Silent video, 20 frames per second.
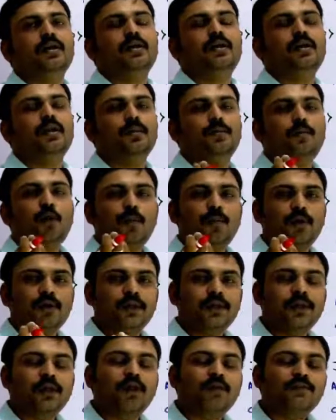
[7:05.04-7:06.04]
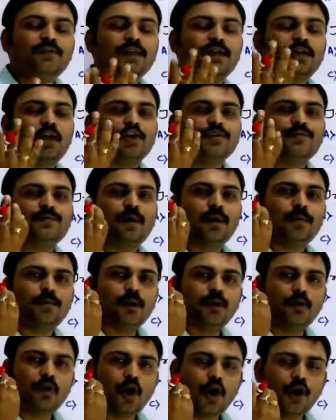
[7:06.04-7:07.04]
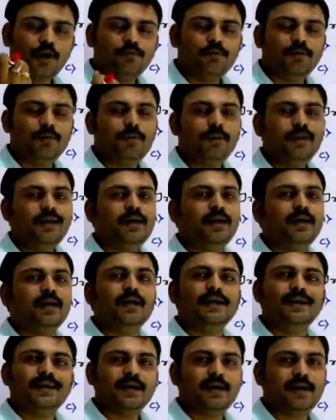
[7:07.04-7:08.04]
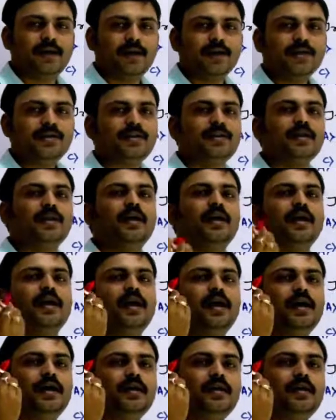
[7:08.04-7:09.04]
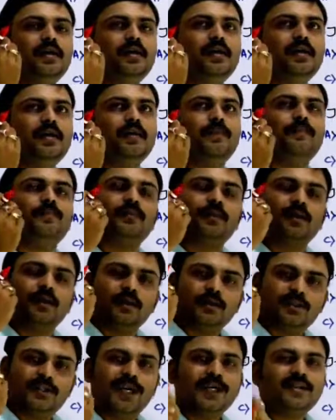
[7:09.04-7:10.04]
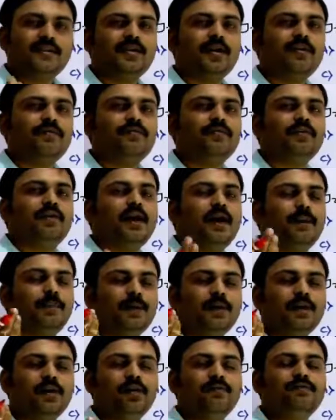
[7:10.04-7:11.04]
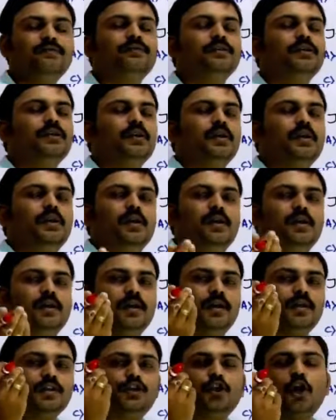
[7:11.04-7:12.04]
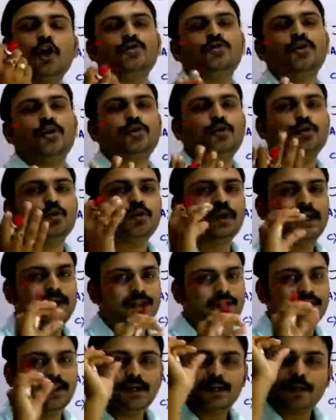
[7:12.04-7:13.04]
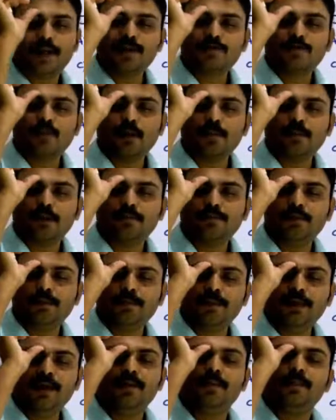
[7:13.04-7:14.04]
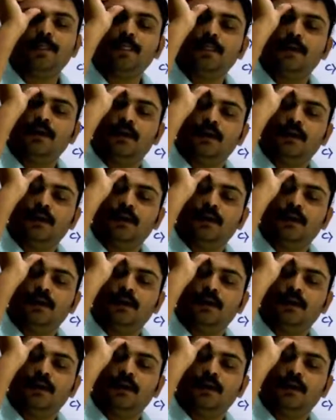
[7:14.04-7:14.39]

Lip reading: property of the transformer oil will be decreased and the chance of happening of short circuit in the transformer will be